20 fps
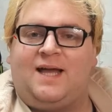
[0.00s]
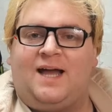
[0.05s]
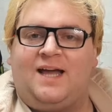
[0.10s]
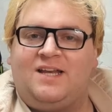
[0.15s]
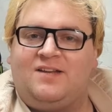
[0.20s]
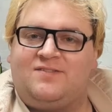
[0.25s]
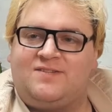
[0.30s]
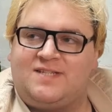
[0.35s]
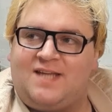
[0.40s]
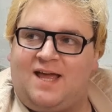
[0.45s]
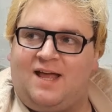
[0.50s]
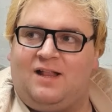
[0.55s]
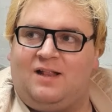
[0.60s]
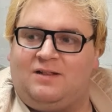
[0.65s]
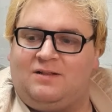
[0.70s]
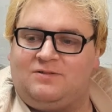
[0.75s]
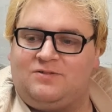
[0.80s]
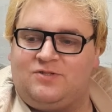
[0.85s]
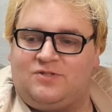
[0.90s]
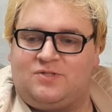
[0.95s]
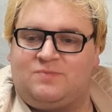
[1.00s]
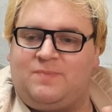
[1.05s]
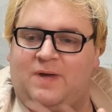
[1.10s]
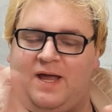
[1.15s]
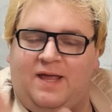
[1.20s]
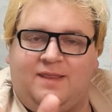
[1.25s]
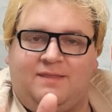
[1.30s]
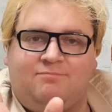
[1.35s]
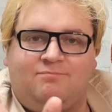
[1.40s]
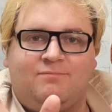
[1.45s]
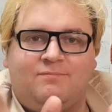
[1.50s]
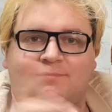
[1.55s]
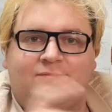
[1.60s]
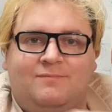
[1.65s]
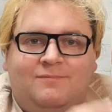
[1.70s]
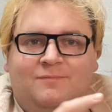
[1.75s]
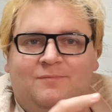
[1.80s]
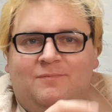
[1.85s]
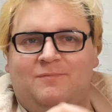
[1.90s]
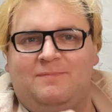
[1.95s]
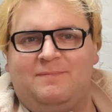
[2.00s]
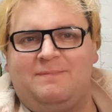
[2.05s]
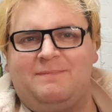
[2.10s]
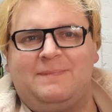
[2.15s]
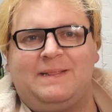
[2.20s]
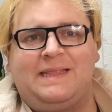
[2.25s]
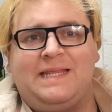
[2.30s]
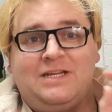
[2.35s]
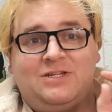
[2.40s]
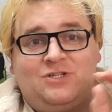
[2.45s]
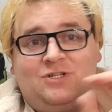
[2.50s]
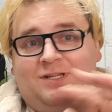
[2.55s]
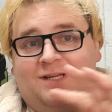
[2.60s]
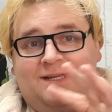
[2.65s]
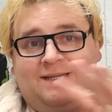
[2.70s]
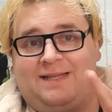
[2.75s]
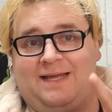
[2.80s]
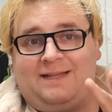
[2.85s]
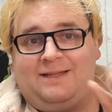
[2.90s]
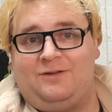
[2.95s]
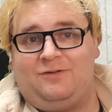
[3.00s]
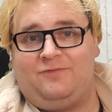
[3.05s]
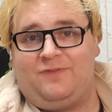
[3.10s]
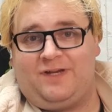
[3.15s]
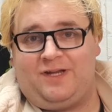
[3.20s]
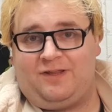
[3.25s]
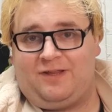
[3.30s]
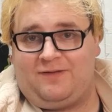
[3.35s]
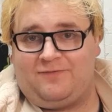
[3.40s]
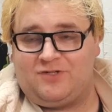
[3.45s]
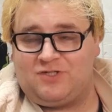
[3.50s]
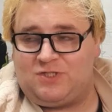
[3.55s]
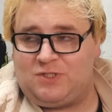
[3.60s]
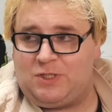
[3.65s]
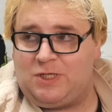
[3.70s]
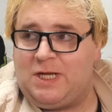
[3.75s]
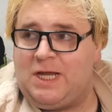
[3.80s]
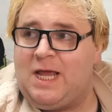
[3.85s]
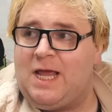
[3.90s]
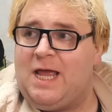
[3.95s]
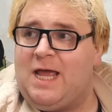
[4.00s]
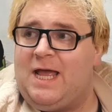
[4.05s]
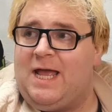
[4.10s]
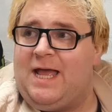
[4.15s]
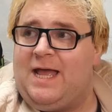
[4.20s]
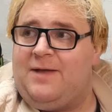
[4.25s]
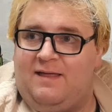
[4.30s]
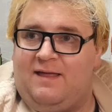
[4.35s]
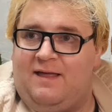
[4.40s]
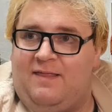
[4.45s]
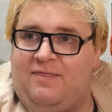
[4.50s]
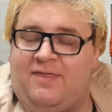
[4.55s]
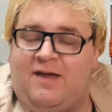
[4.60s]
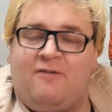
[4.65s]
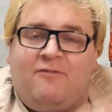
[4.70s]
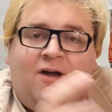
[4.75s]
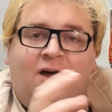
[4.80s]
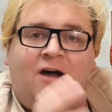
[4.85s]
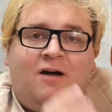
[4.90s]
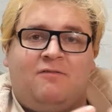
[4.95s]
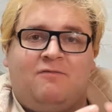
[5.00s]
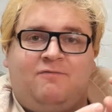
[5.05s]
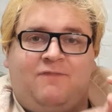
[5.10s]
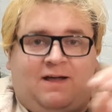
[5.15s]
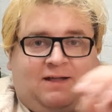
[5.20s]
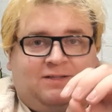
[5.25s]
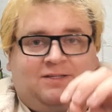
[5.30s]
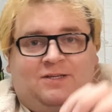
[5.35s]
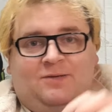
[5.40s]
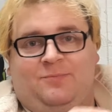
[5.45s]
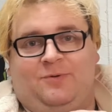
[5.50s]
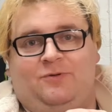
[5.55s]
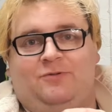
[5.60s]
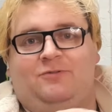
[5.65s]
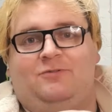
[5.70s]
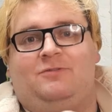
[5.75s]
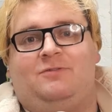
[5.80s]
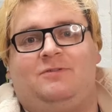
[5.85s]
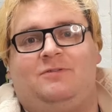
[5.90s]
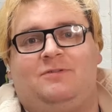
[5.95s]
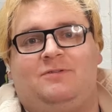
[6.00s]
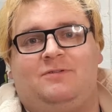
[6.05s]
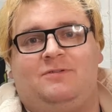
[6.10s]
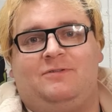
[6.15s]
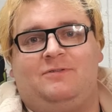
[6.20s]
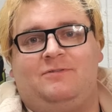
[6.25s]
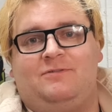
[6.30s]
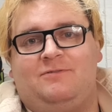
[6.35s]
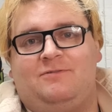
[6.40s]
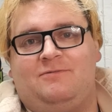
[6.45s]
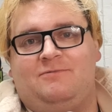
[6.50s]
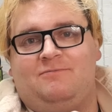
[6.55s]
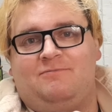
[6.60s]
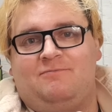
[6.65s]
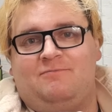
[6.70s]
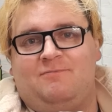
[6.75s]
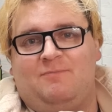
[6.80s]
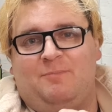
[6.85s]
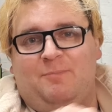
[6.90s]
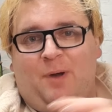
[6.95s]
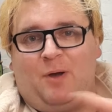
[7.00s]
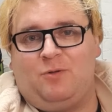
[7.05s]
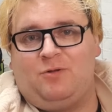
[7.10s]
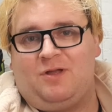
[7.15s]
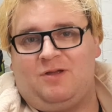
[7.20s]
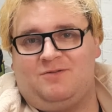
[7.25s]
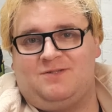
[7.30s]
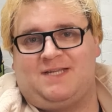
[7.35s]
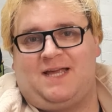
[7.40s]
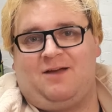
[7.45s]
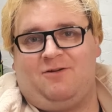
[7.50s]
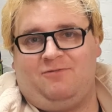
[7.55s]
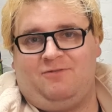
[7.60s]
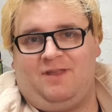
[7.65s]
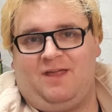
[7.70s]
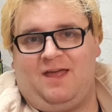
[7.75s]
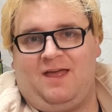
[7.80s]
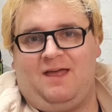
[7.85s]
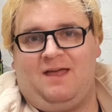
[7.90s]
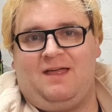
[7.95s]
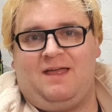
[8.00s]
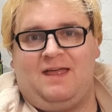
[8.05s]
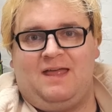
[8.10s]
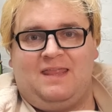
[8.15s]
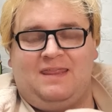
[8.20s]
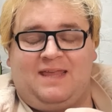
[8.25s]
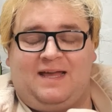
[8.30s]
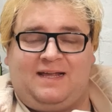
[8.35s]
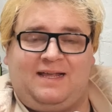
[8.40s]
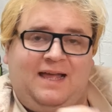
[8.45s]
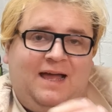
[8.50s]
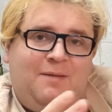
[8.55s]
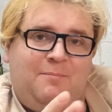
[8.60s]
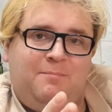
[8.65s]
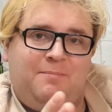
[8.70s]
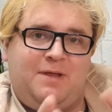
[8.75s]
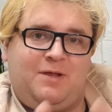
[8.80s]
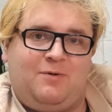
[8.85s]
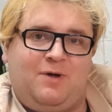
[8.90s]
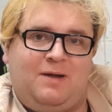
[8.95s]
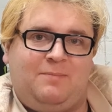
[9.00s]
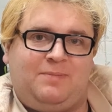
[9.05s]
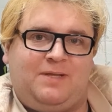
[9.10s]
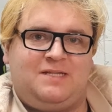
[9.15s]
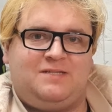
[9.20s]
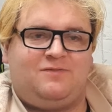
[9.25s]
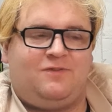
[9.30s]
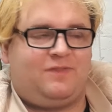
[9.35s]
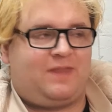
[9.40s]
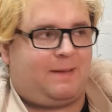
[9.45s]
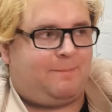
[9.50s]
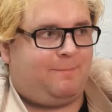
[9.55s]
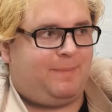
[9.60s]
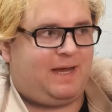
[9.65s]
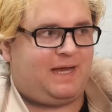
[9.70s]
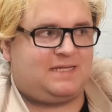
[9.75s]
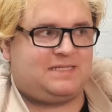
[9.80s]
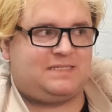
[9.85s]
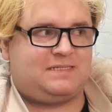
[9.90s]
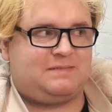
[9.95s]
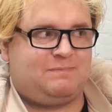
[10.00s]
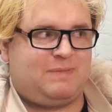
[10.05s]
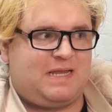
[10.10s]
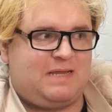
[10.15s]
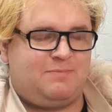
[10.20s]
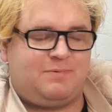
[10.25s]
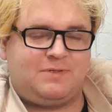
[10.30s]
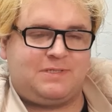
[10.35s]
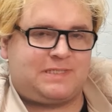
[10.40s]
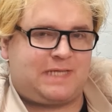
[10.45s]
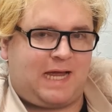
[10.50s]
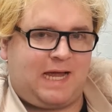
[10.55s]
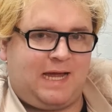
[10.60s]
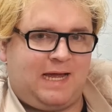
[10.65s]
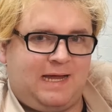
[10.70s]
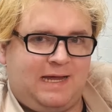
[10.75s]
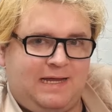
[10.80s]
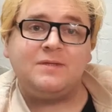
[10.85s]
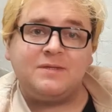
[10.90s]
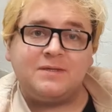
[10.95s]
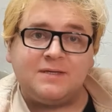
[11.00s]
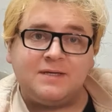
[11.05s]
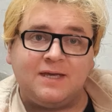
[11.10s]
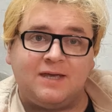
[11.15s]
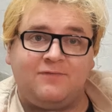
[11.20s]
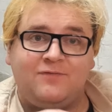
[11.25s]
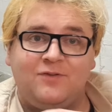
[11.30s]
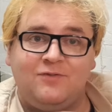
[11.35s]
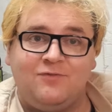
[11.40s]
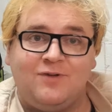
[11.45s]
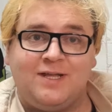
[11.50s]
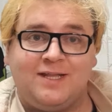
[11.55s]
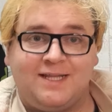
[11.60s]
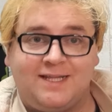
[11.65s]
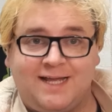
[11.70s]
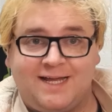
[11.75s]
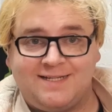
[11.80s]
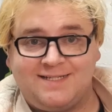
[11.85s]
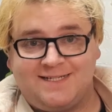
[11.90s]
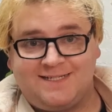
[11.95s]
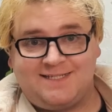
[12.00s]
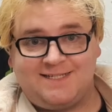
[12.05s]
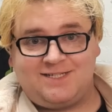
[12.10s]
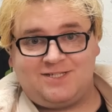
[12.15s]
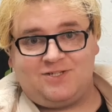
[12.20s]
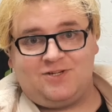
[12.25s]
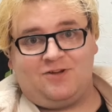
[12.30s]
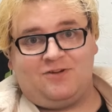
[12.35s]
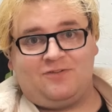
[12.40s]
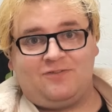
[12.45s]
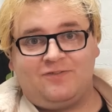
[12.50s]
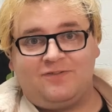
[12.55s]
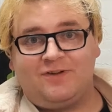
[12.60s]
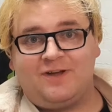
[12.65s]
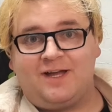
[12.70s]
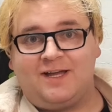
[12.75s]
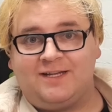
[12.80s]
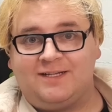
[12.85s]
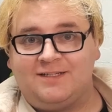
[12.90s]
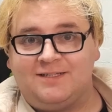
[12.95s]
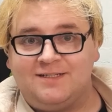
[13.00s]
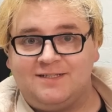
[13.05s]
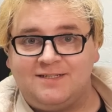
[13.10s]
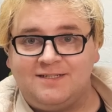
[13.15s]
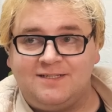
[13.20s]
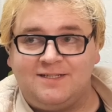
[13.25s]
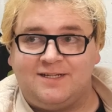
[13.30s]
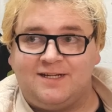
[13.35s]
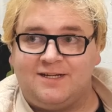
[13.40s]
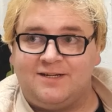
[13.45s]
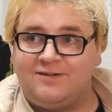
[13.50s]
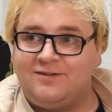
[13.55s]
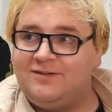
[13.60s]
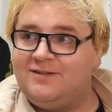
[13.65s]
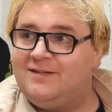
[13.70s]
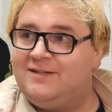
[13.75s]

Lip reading: kind of tell just by literally that little video that I've just done. There are valuable bolos out there that can be quite plentiful, that pass people's eyes. If you really like Disney stuff, and you know,